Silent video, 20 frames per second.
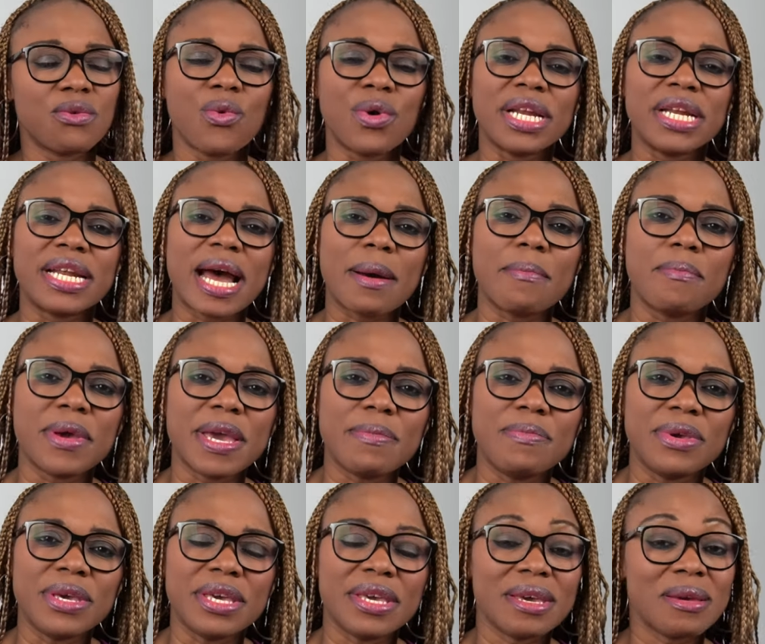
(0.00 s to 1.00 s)
with that
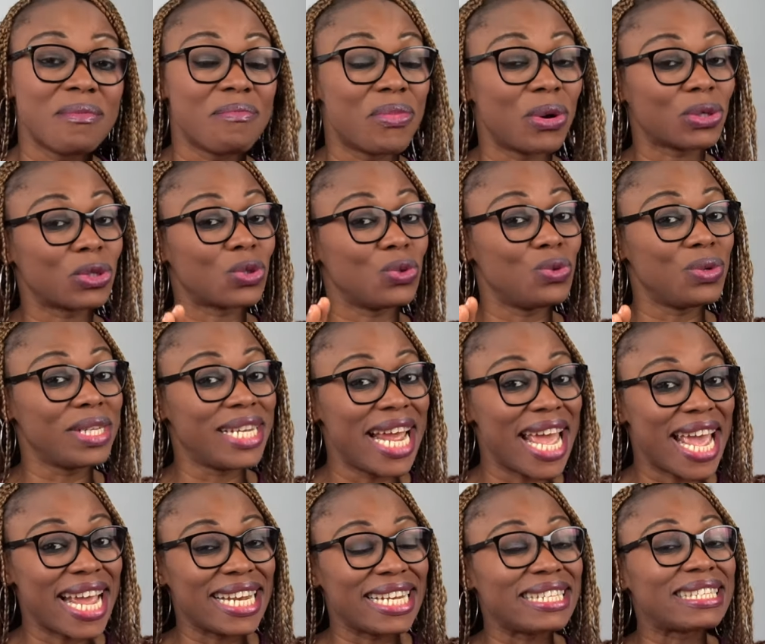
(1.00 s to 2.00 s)
baby. But
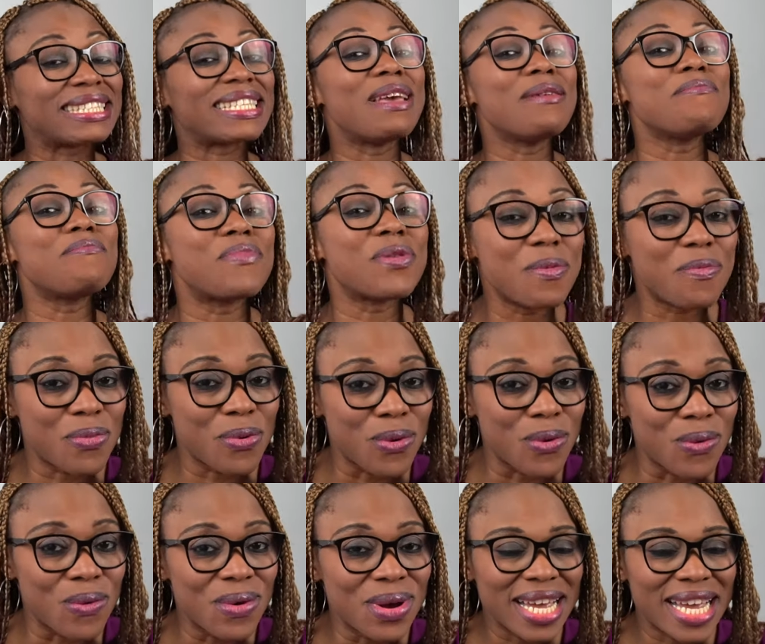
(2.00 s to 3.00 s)
today, the same
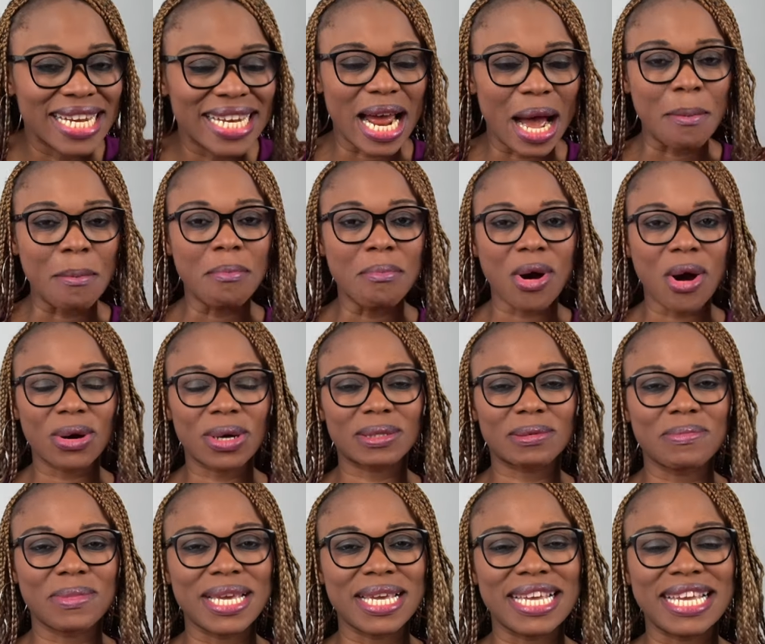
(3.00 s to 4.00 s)
people that mocked
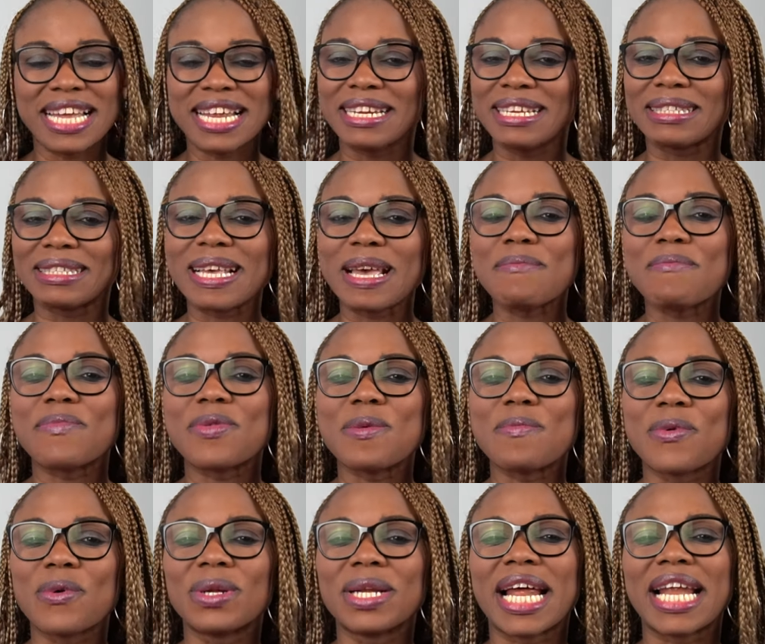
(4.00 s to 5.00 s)
me, the same
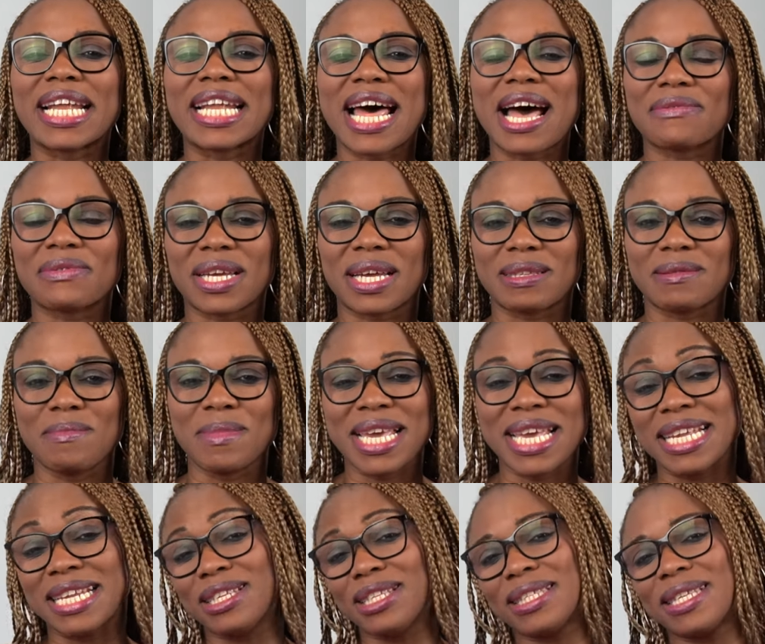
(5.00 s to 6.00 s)
people that laughed at
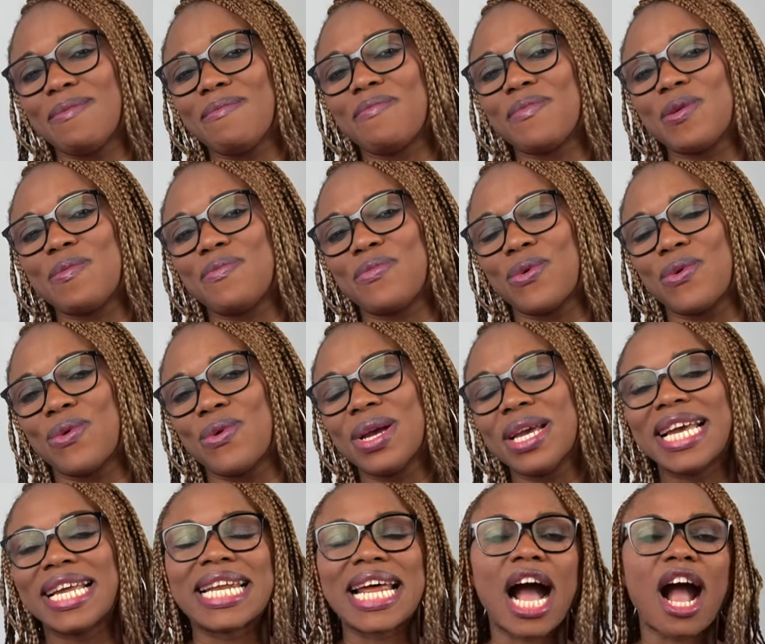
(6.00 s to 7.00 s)
me, the same people
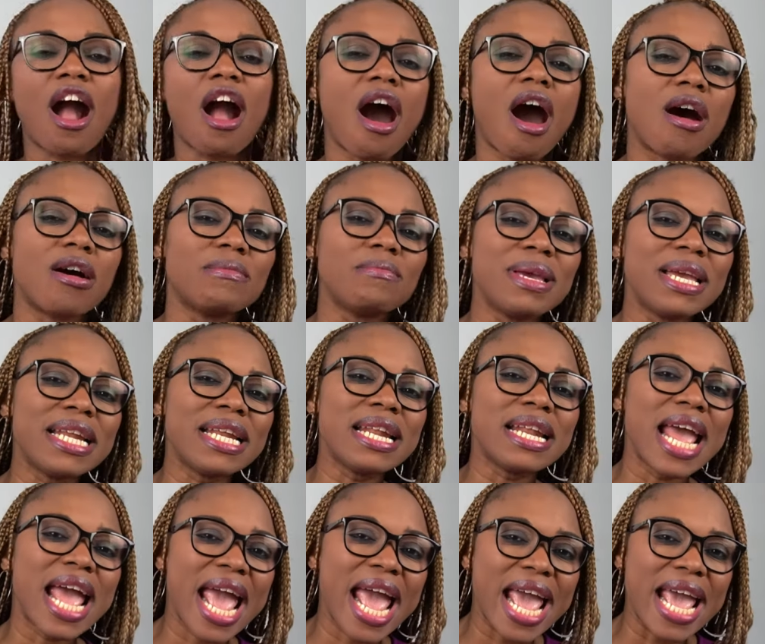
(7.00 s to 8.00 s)
that called me
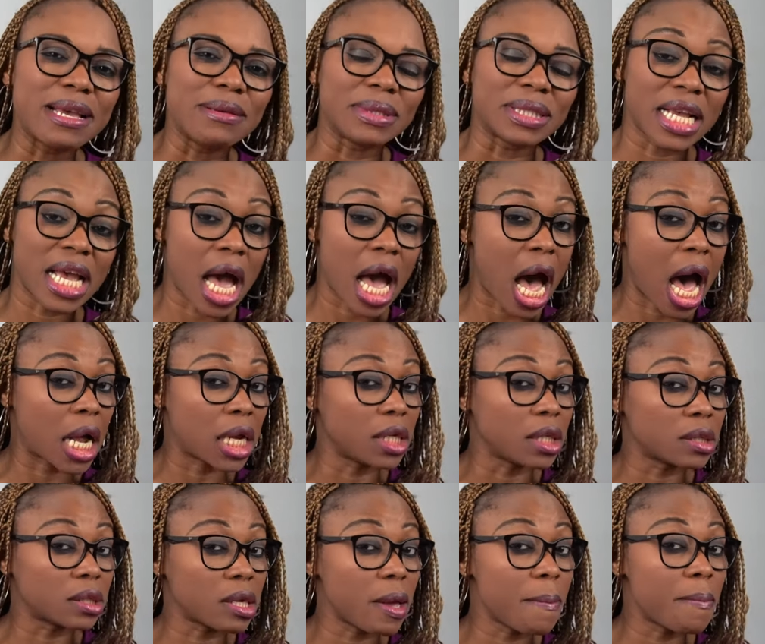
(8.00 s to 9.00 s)
names are the
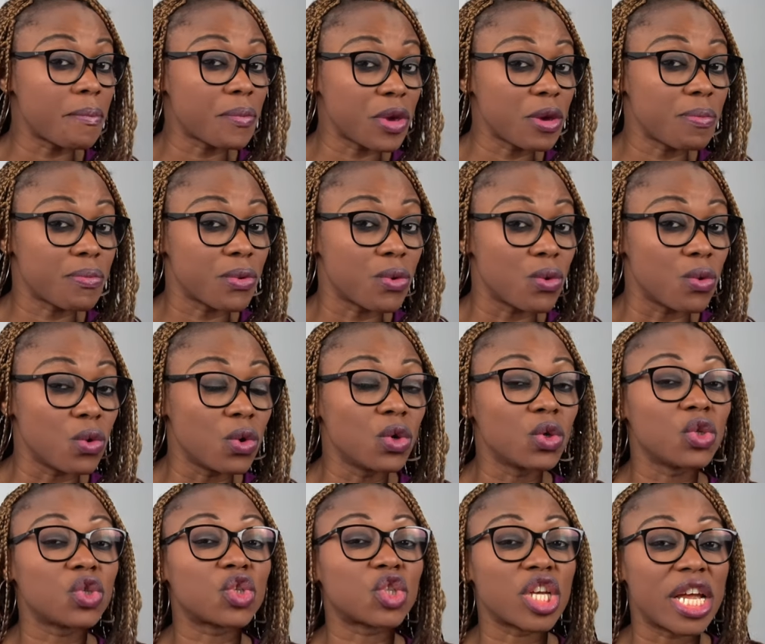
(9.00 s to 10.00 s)
same people
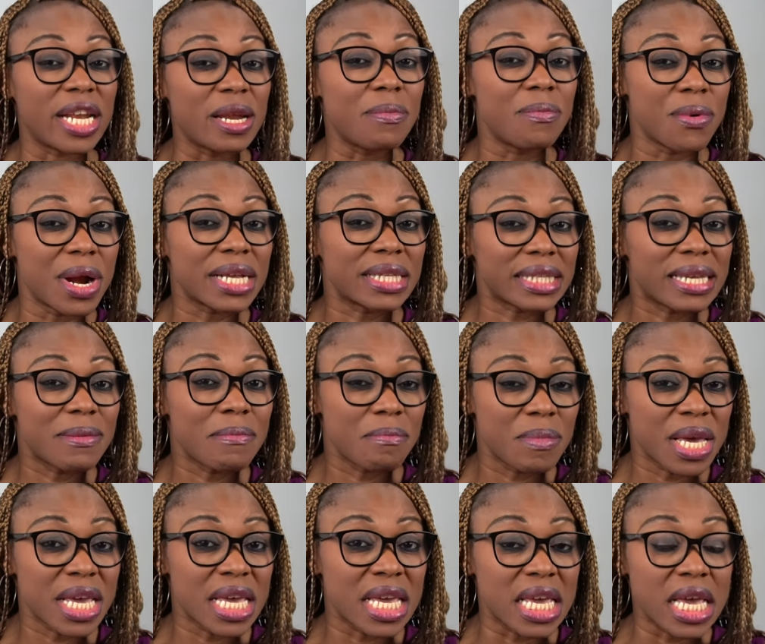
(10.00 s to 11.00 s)
celebrating
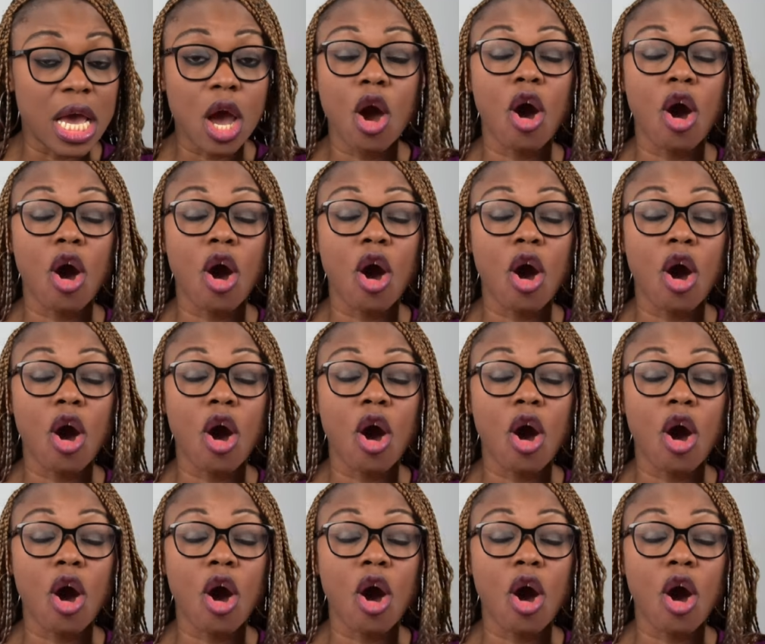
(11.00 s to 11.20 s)
me.